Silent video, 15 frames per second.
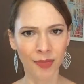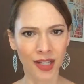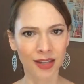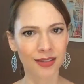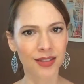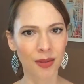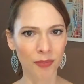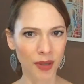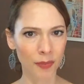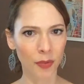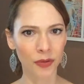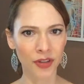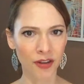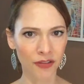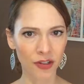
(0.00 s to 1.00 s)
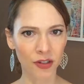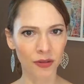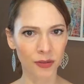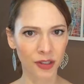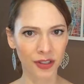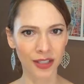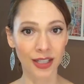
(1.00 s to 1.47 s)
because some people
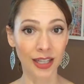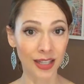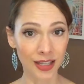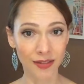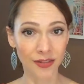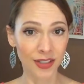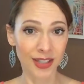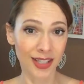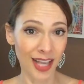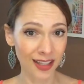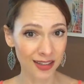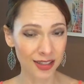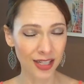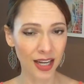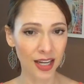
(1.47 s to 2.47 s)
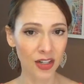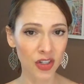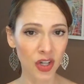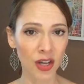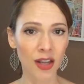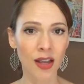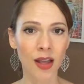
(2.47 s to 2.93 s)
never really get even to that
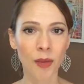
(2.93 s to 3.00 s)
stage,